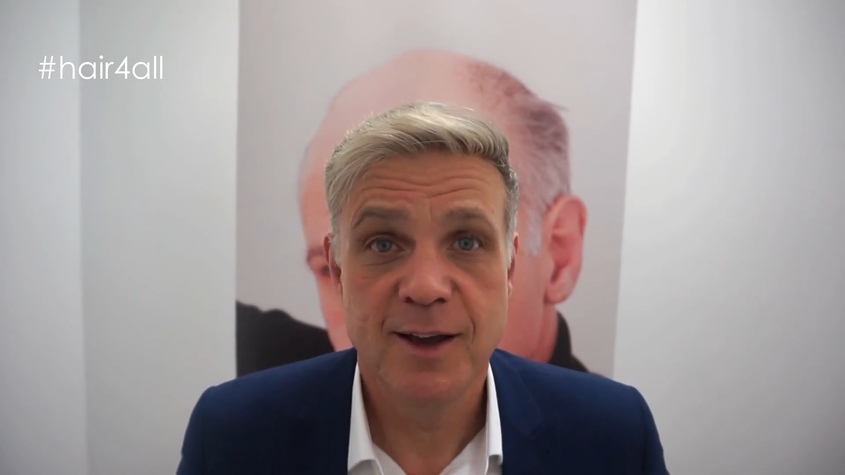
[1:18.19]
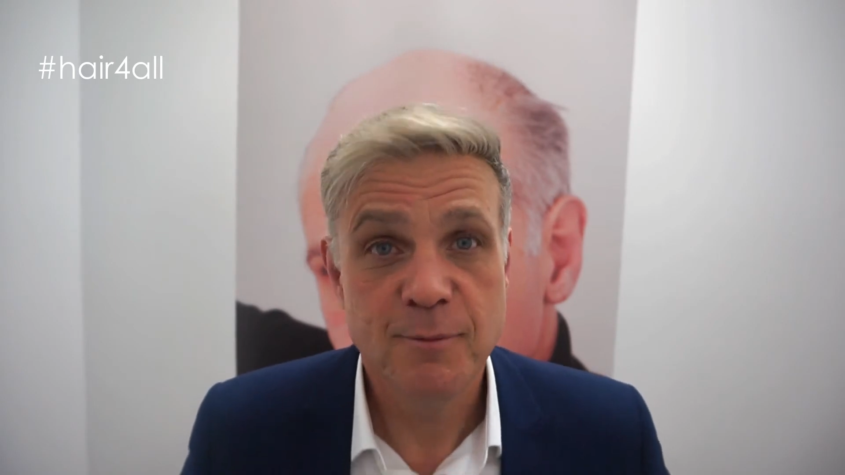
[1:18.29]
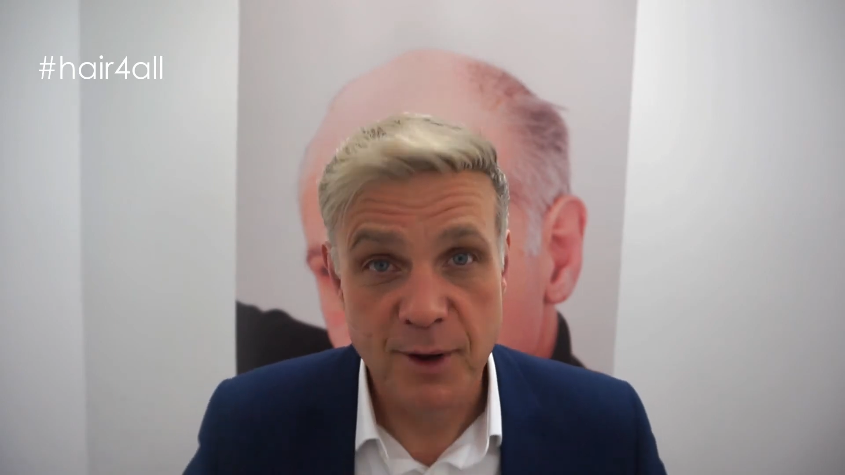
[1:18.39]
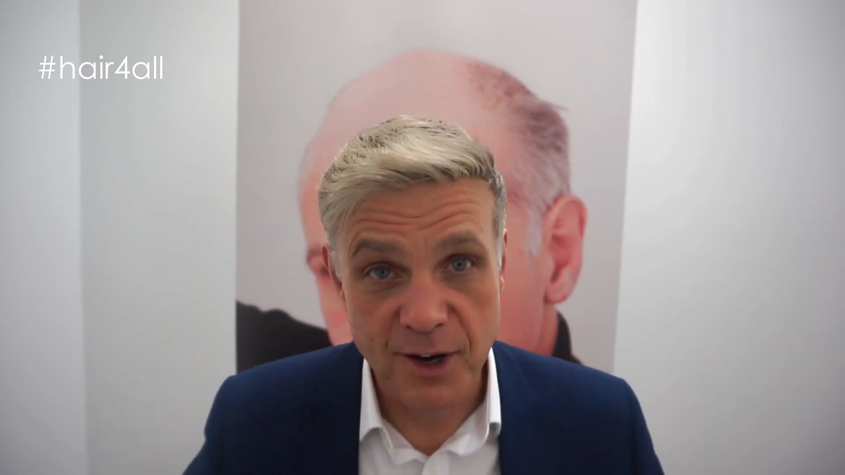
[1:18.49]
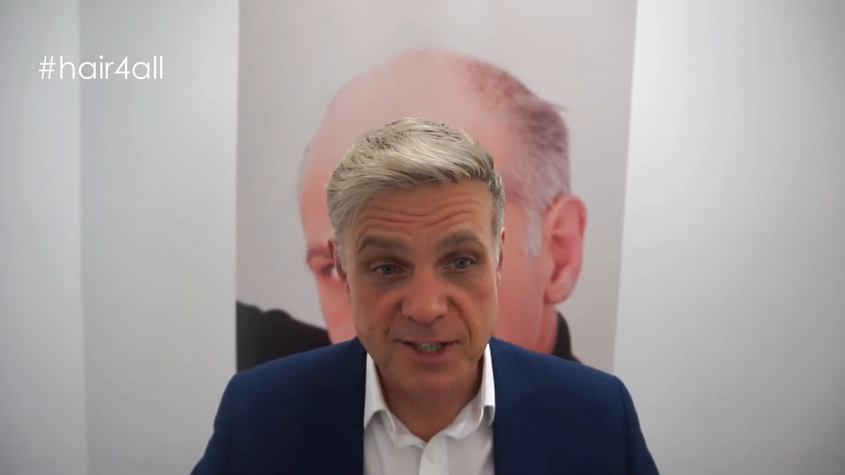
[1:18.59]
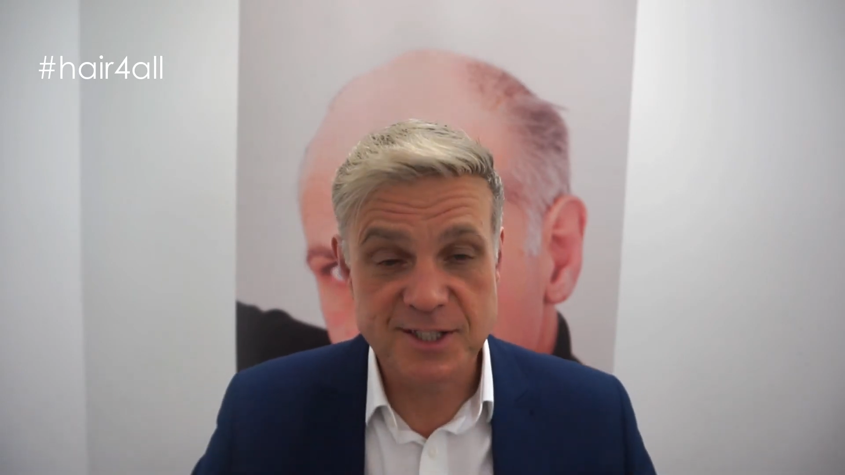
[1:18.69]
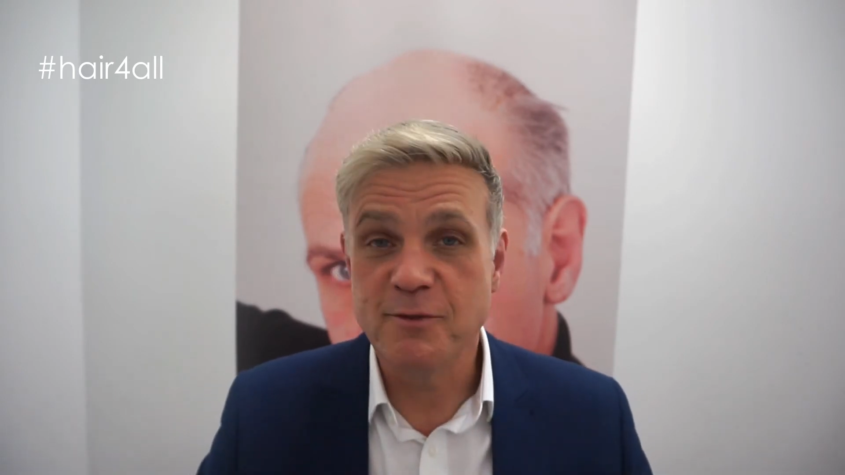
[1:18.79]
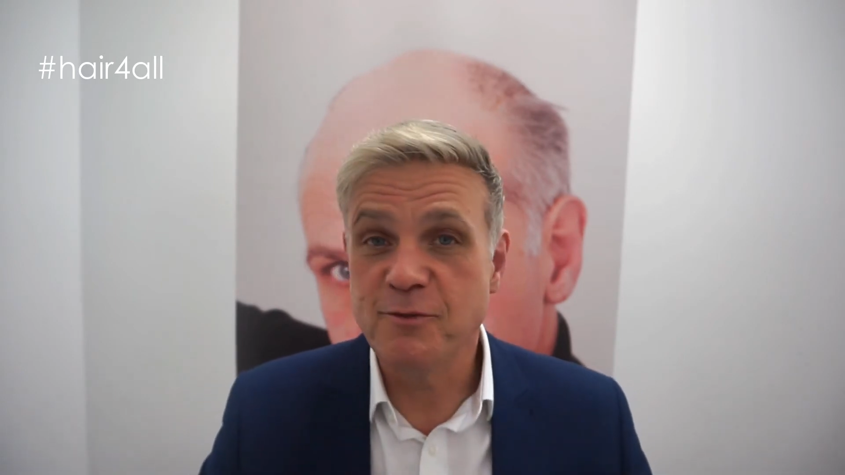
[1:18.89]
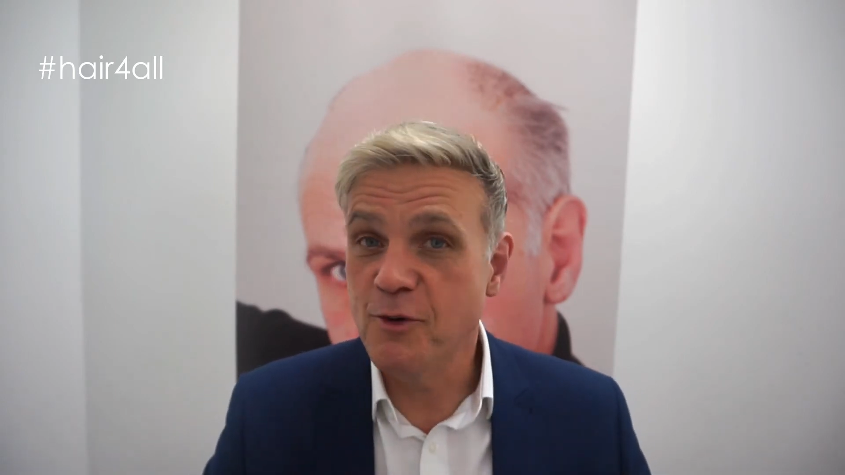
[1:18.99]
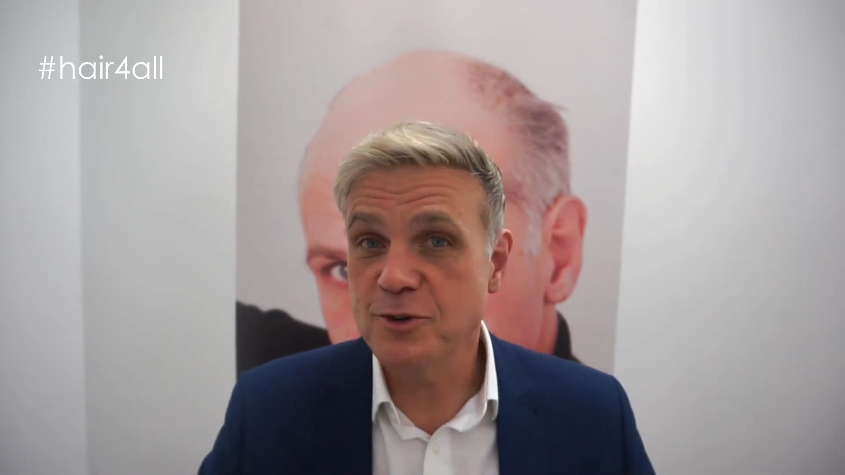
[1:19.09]
But like I
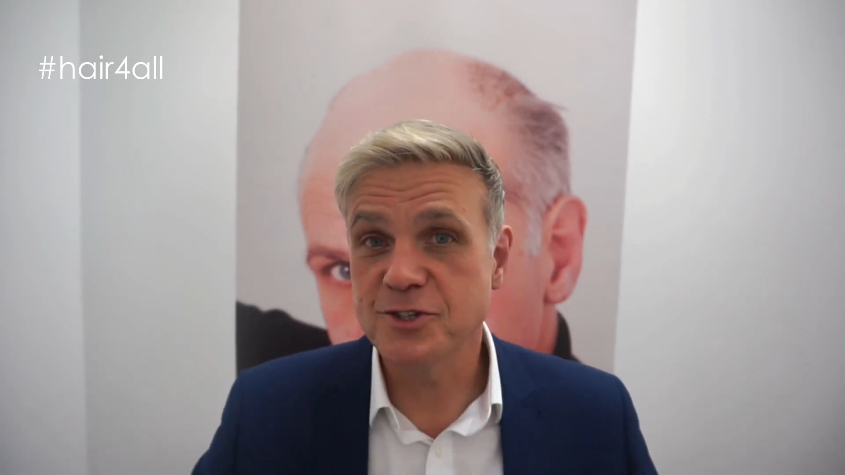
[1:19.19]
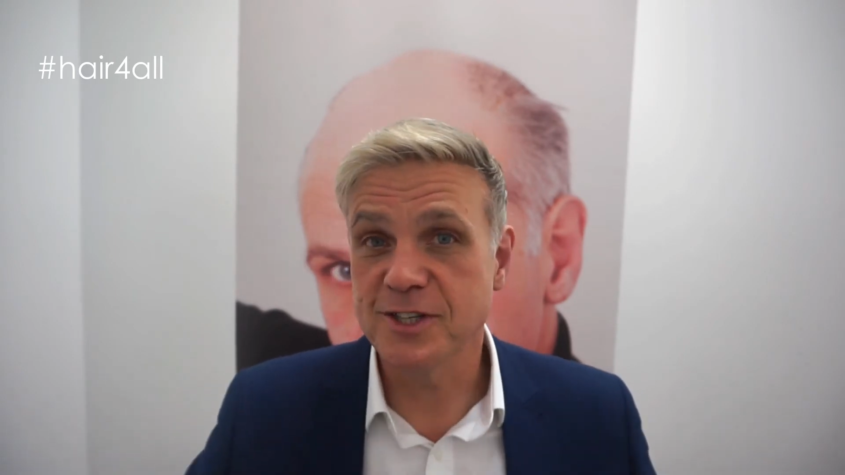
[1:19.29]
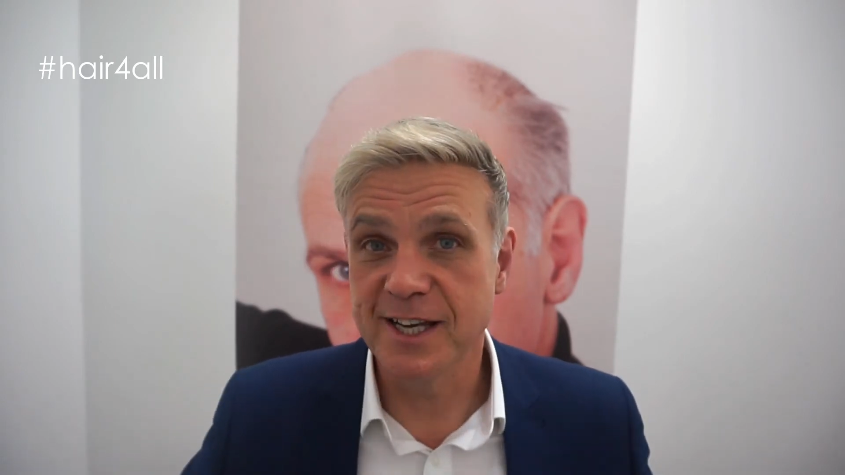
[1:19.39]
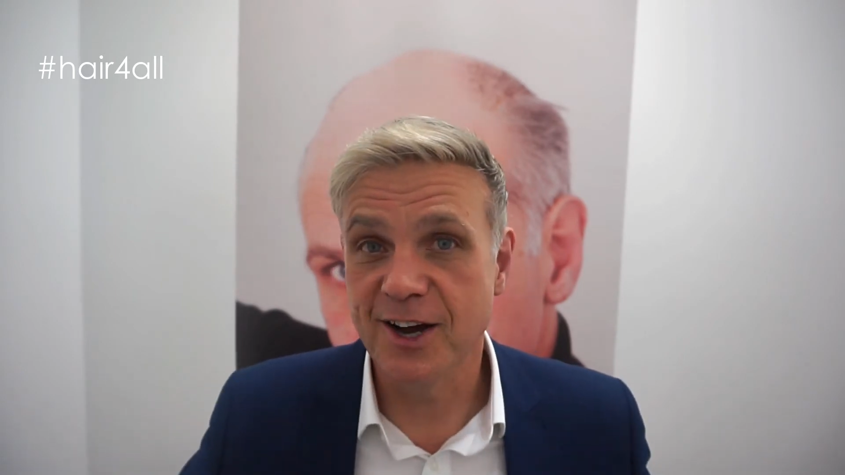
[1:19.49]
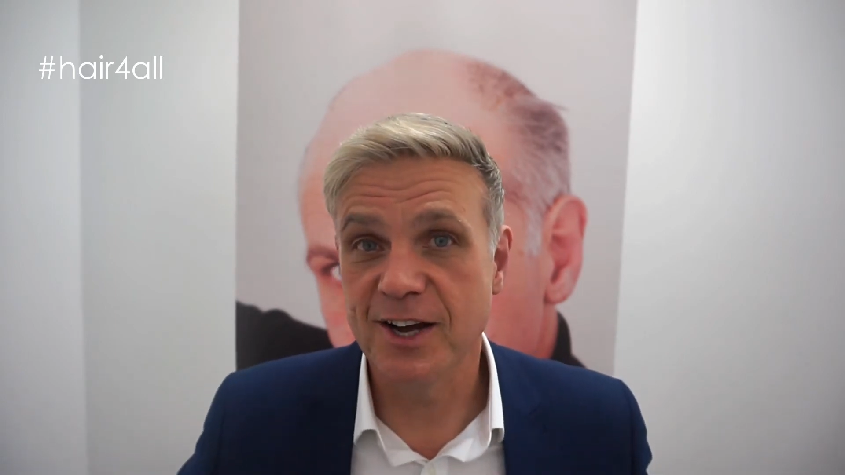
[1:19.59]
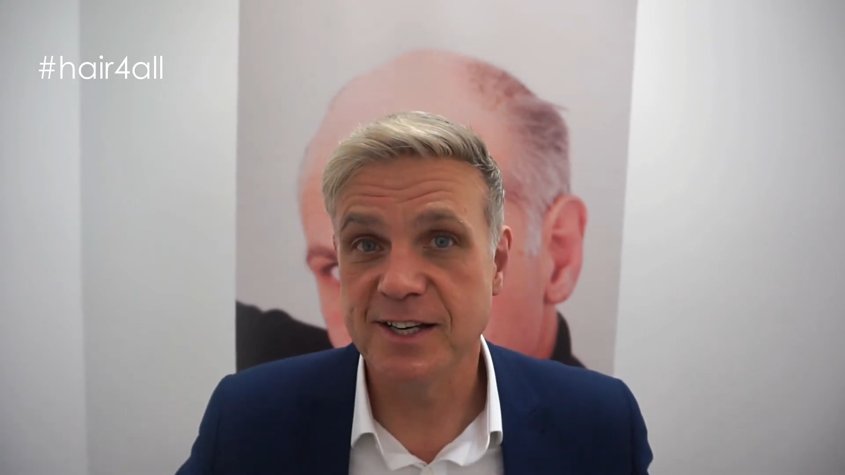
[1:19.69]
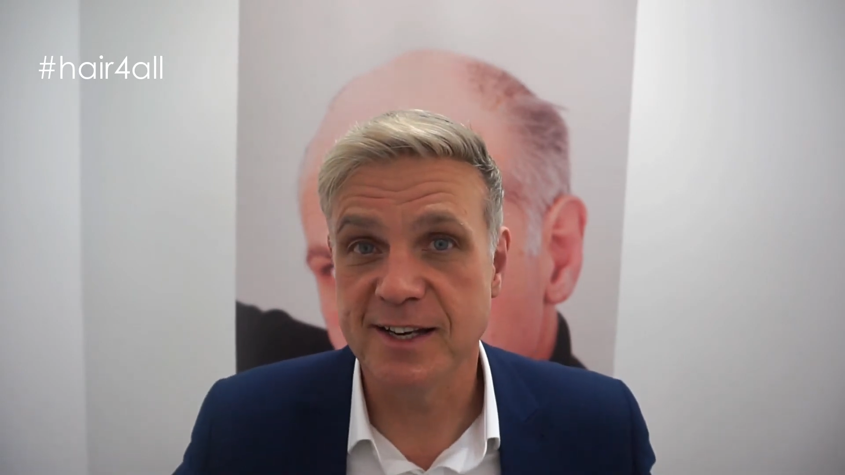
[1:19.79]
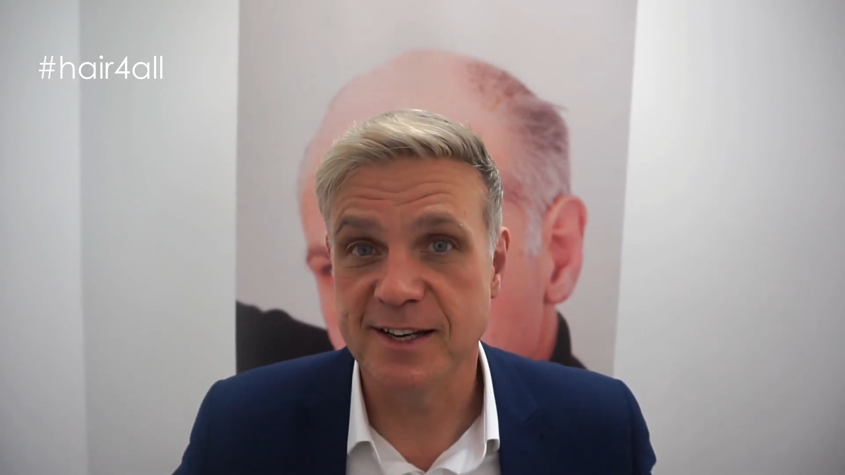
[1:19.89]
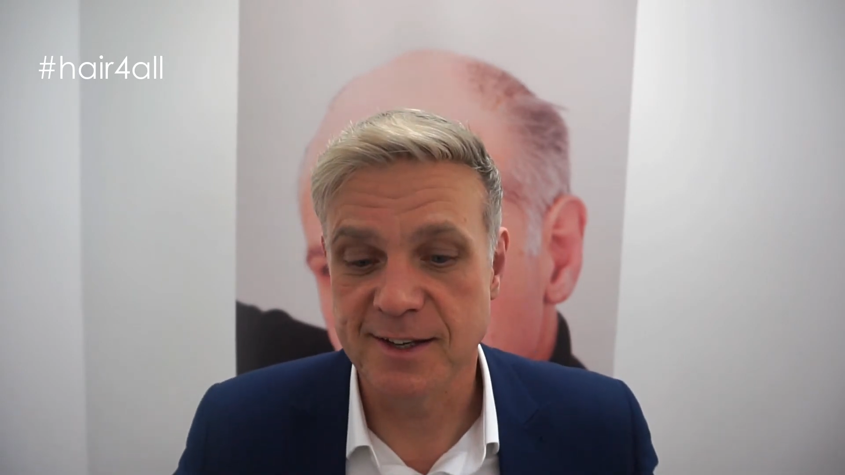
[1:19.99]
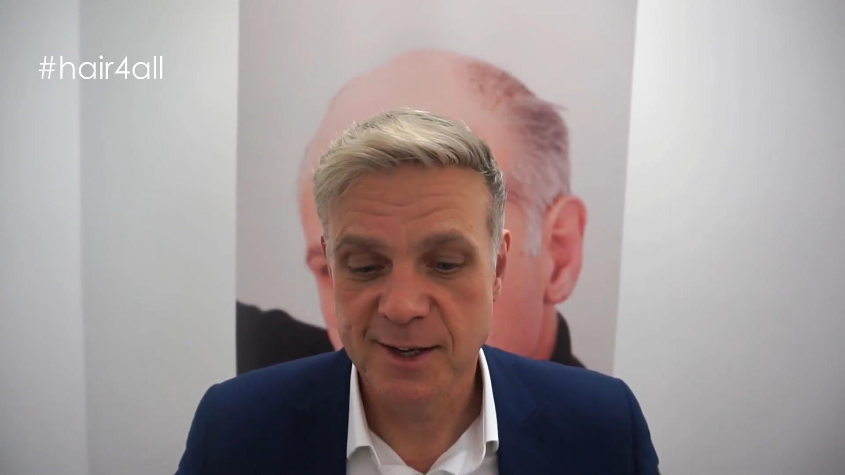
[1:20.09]
say, fortunately I
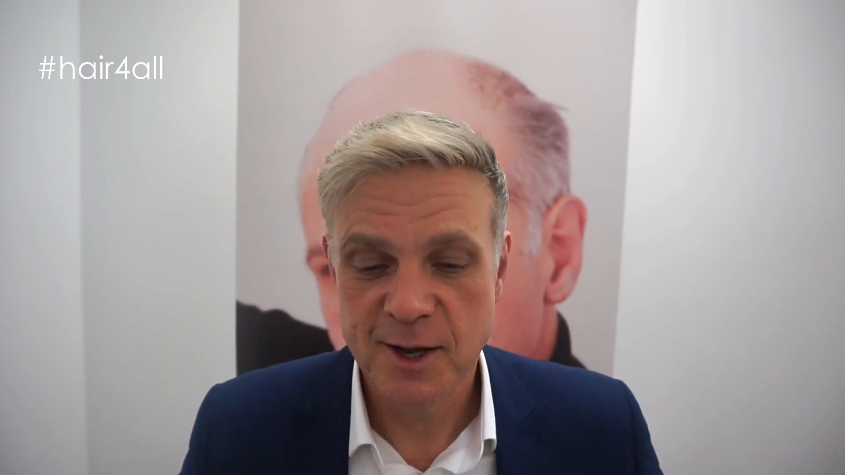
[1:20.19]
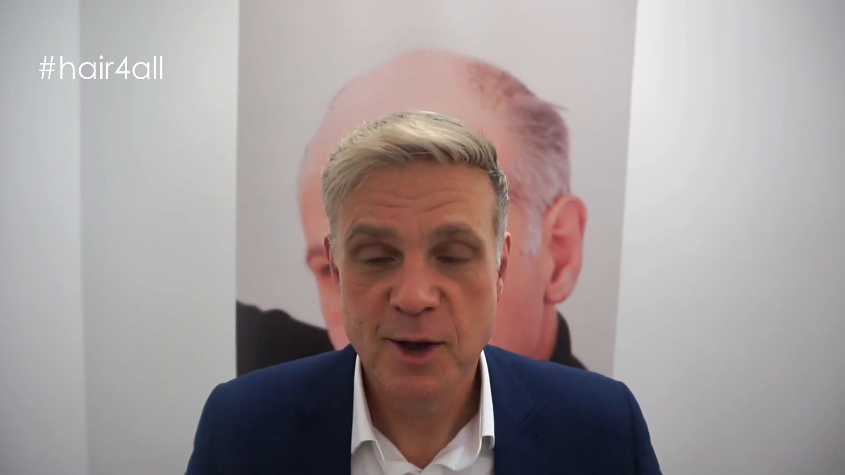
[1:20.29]
didn't.